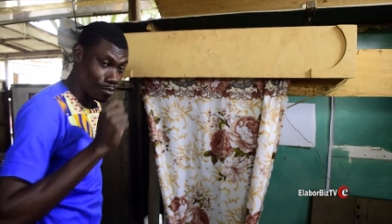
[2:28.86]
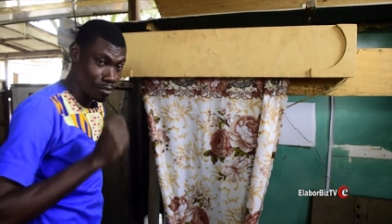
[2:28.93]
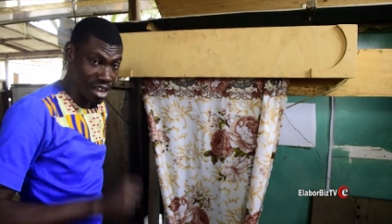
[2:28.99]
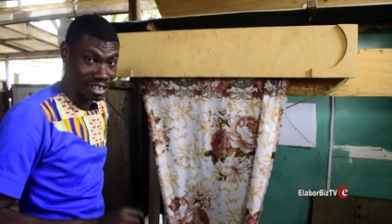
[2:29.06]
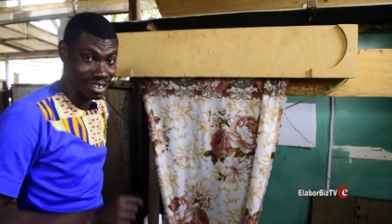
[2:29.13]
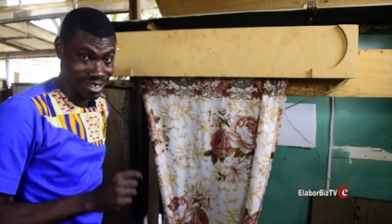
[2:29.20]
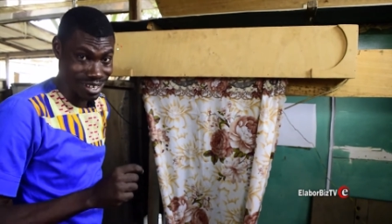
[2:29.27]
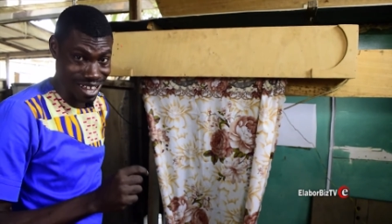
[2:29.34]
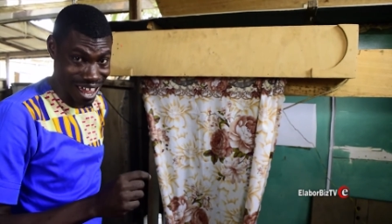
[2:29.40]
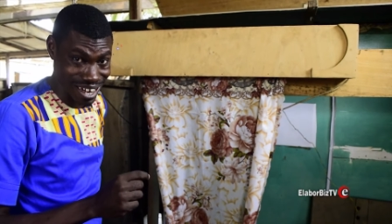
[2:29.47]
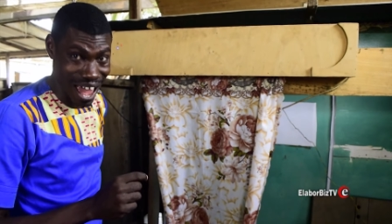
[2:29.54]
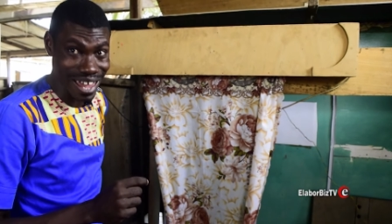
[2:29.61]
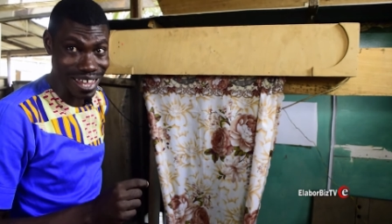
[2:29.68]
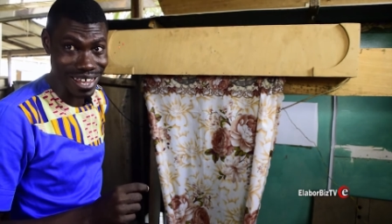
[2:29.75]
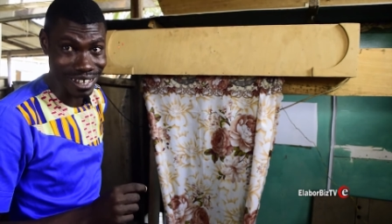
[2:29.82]
here made in
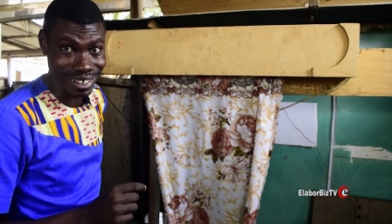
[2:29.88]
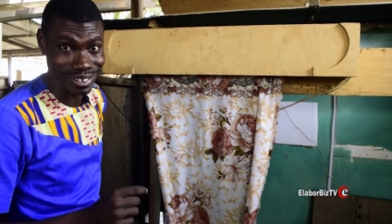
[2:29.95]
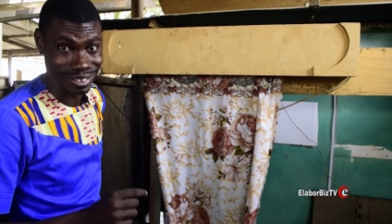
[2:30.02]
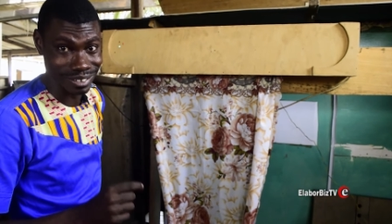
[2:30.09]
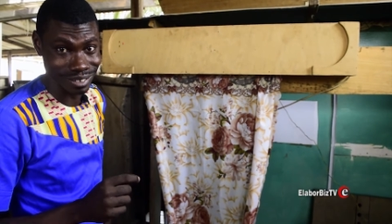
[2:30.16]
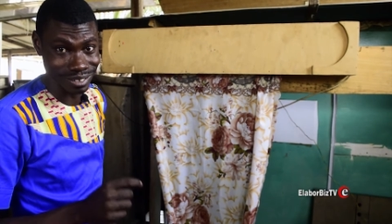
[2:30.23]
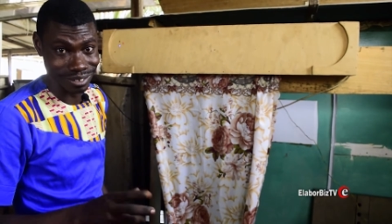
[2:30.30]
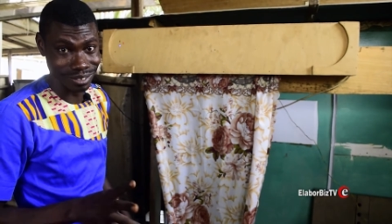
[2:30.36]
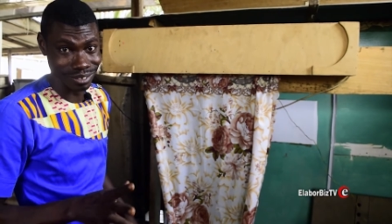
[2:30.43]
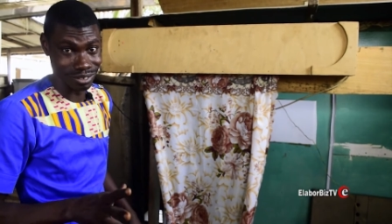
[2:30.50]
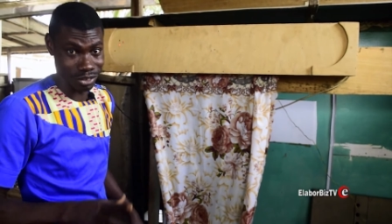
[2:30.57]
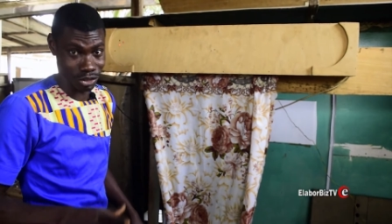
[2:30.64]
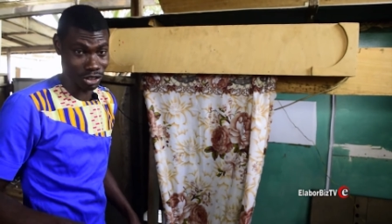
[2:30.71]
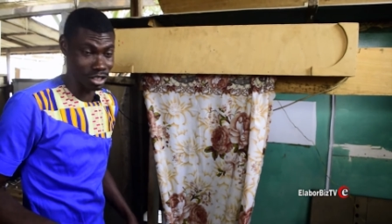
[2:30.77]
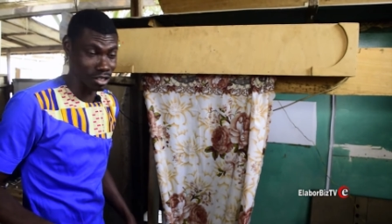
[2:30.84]
Ghana here,
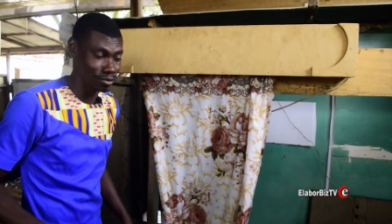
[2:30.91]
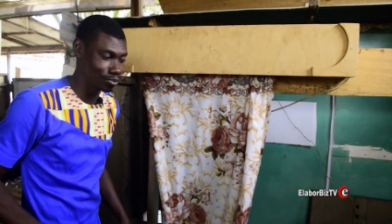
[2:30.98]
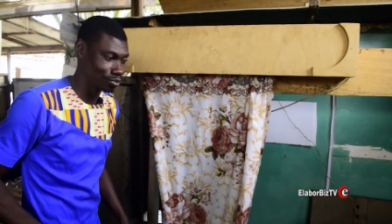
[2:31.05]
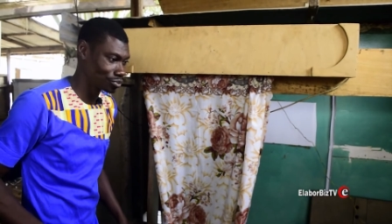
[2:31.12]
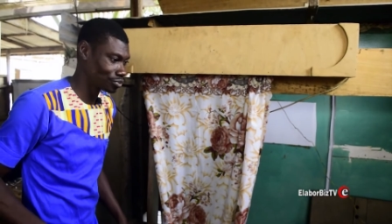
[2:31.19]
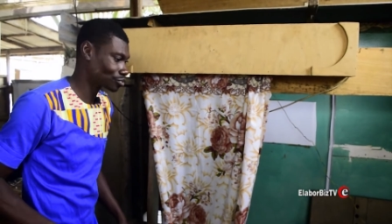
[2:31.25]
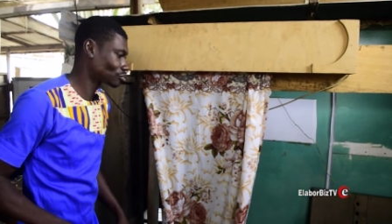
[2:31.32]
you see.